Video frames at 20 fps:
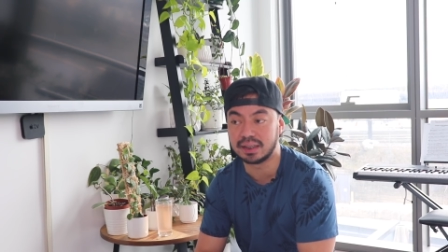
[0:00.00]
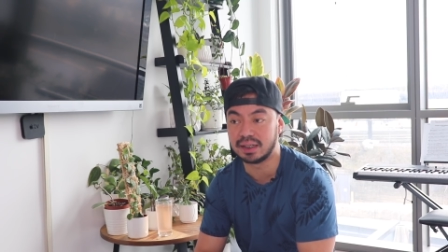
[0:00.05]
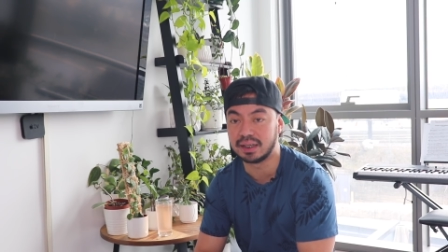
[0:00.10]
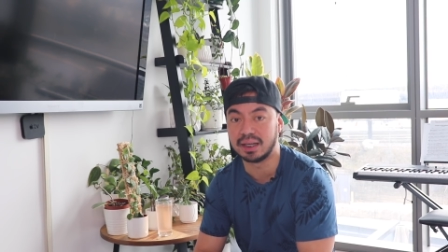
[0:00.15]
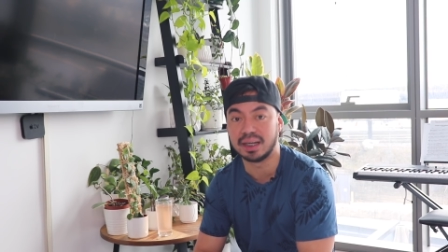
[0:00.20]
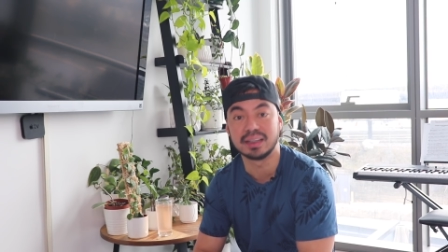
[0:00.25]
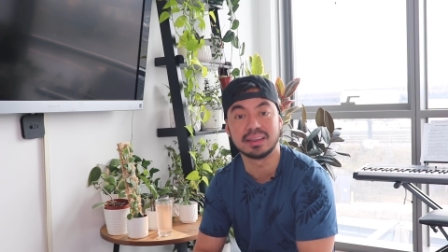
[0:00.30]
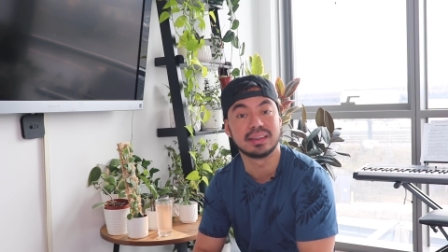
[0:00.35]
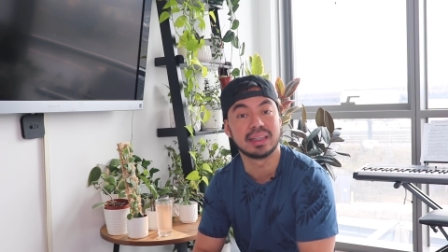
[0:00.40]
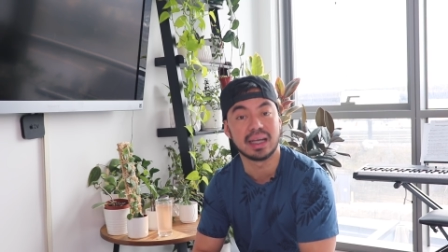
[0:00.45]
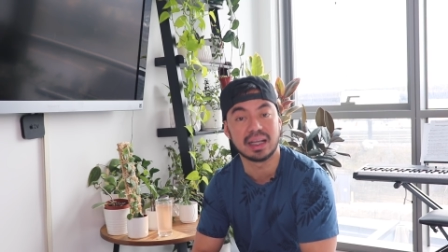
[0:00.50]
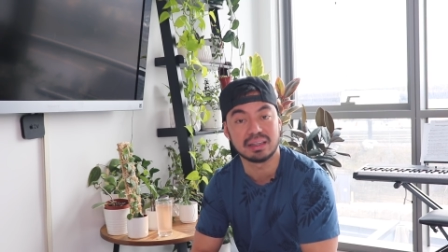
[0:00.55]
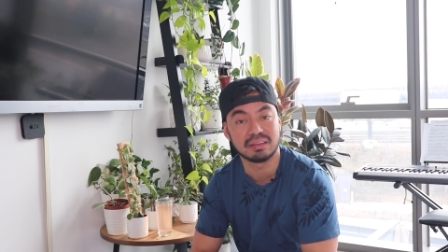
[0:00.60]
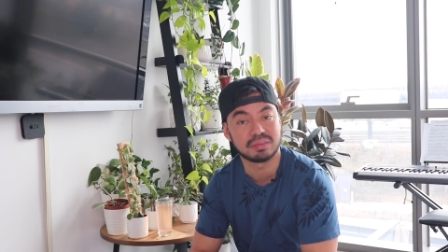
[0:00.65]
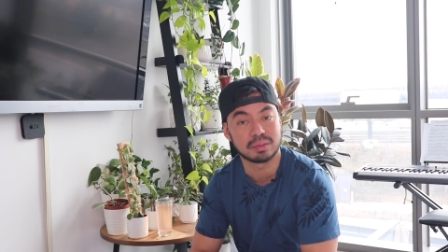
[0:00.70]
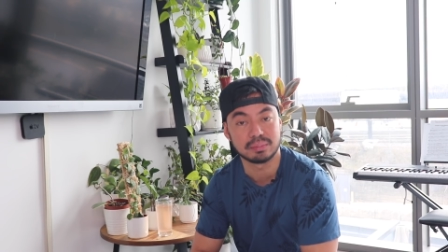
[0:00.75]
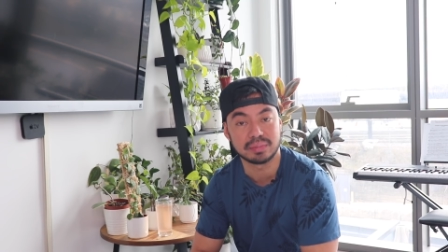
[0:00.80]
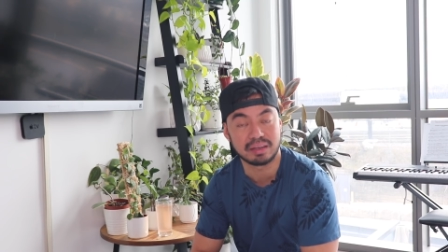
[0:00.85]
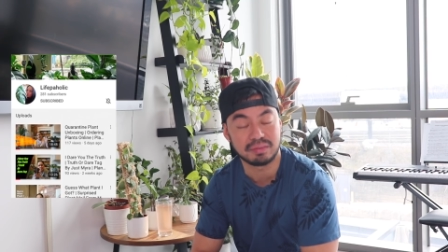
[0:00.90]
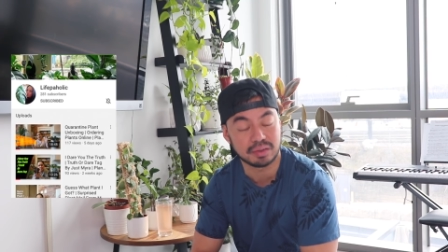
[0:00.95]
uh, Adele
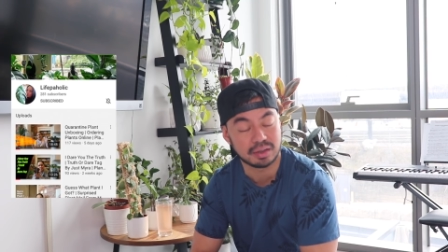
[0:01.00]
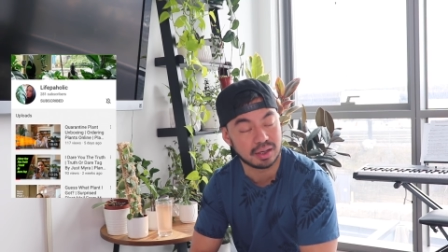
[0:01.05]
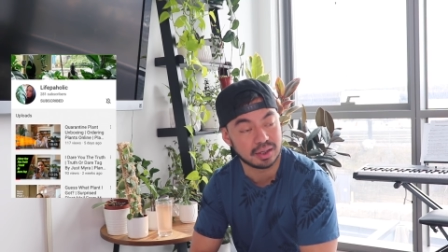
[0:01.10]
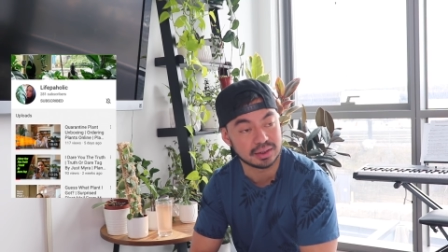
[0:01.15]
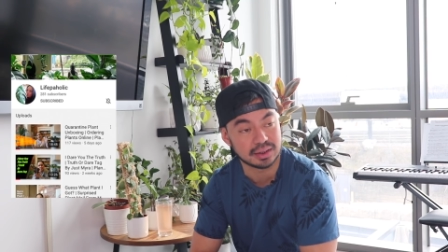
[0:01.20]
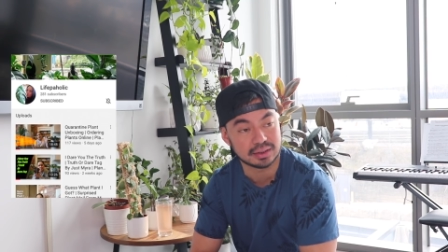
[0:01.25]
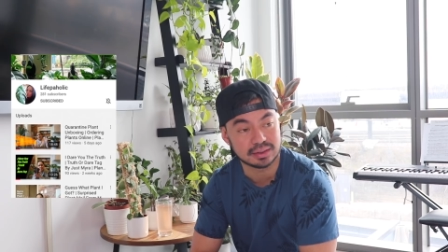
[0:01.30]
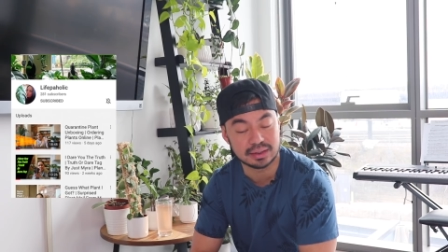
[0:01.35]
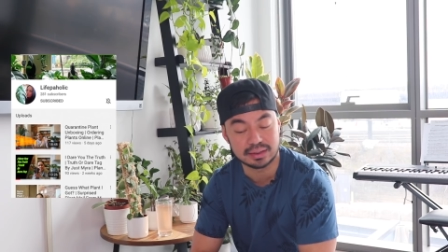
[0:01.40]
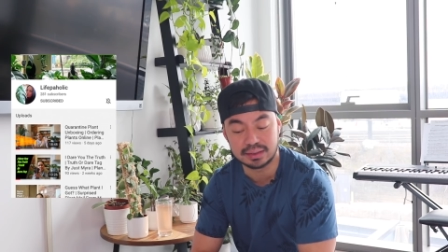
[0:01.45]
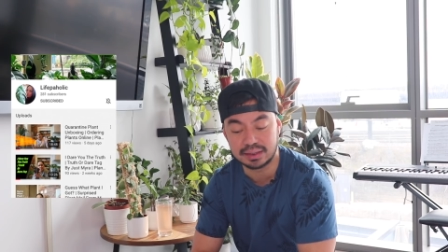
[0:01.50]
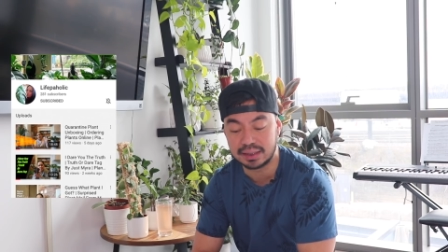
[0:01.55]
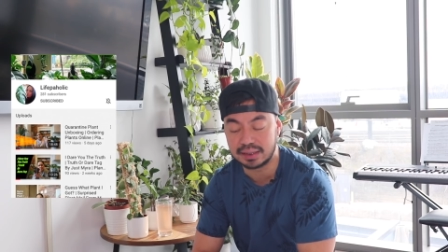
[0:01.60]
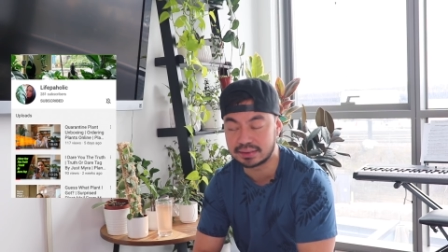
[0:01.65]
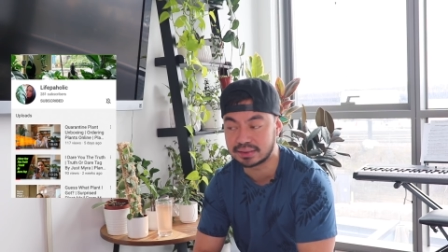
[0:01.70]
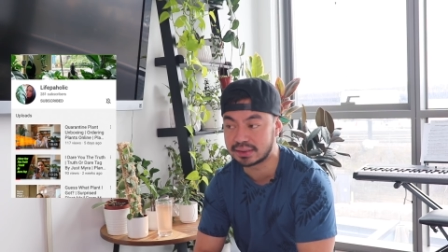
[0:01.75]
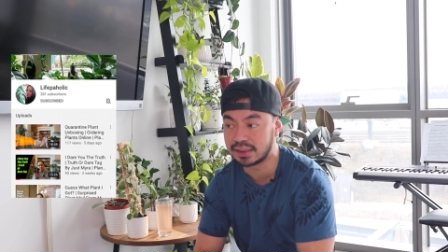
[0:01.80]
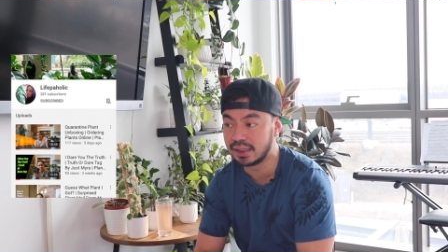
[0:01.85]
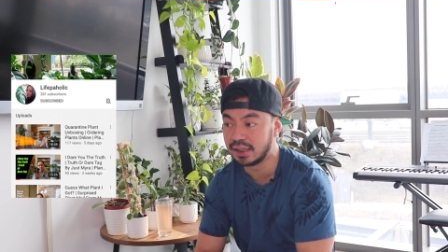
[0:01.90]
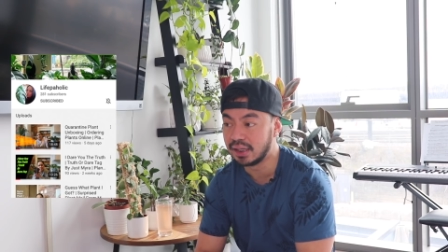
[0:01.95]
from Lifepaholic did
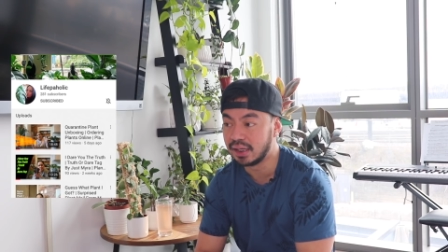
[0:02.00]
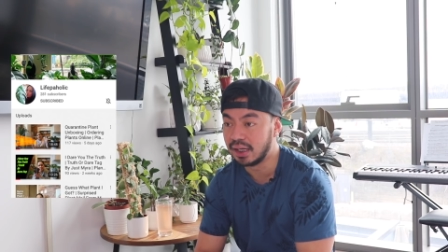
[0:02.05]
this,